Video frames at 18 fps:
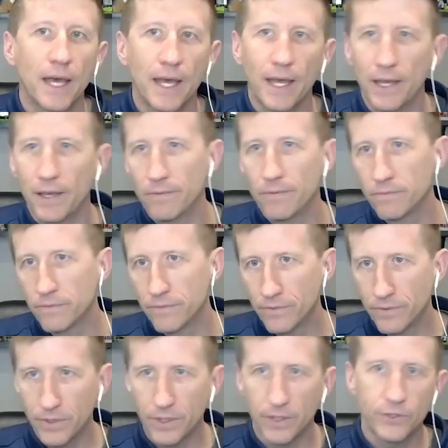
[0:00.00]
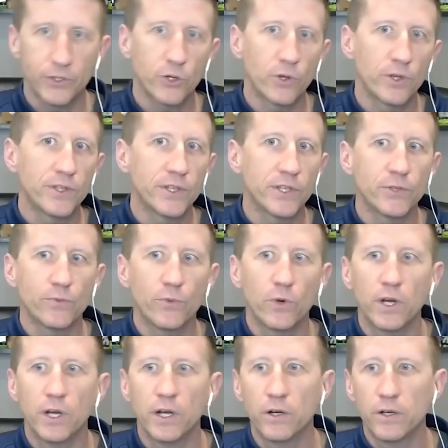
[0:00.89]
The choices
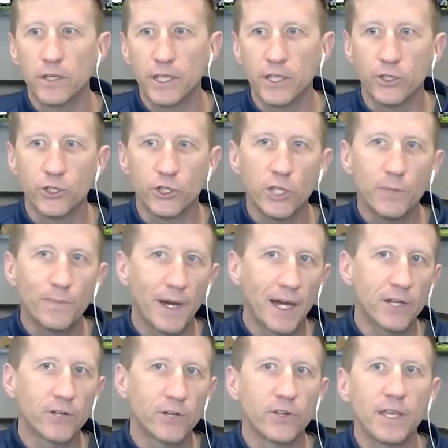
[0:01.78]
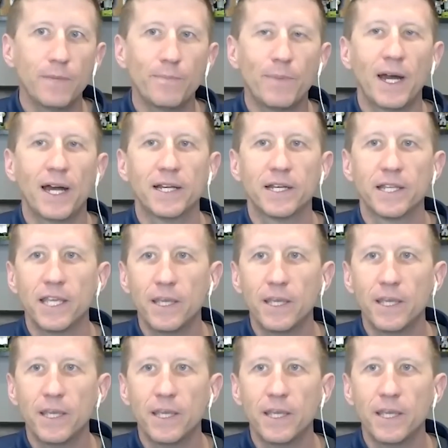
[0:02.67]
were either GPon or EPon.